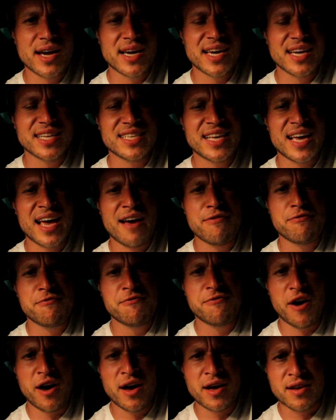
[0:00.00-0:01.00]
I get to have
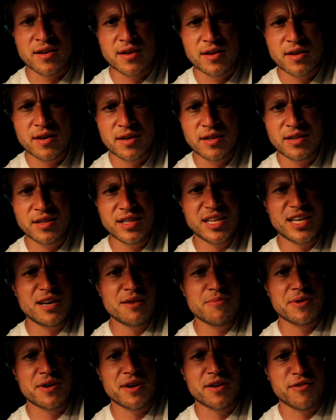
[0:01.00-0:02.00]
fun, a
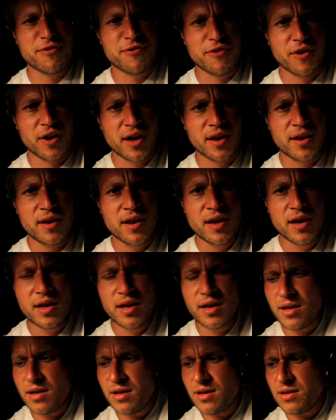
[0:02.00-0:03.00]
little bit of fun.
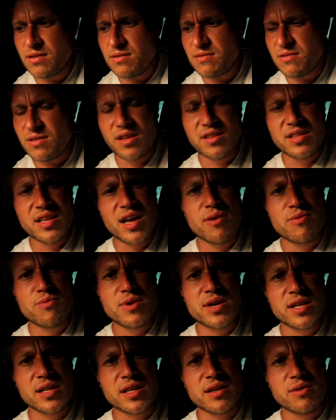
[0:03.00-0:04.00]
Well, not
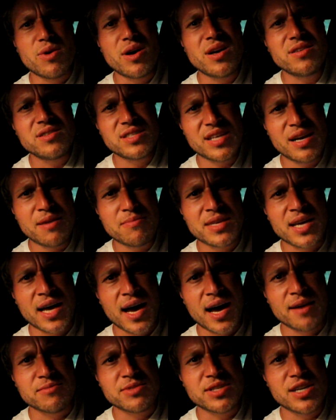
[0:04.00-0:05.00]
really. Well,
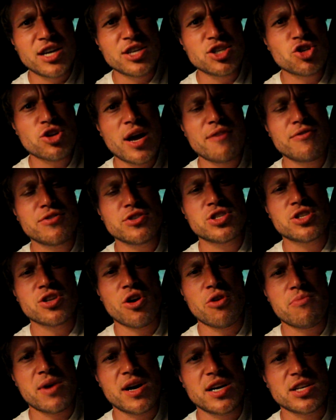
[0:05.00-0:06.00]
sometimes. I travel
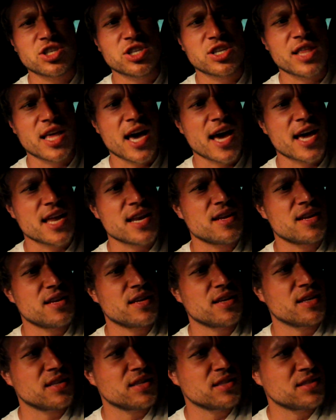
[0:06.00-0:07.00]
so much that
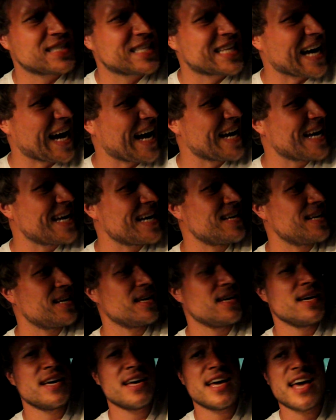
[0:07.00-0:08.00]

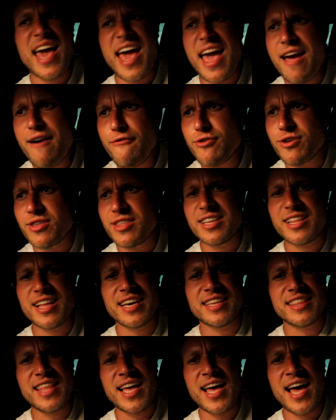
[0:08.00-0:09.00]
diet, everything
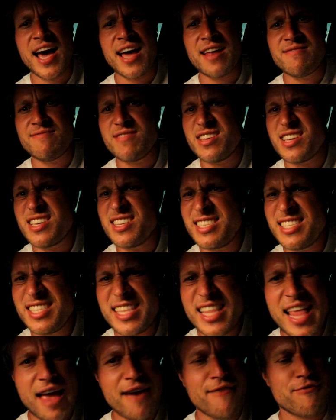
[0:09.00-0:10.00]
like that is
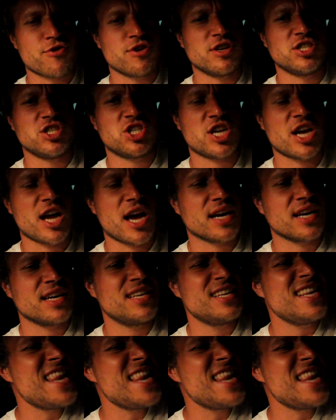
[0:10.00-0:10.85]
never in check.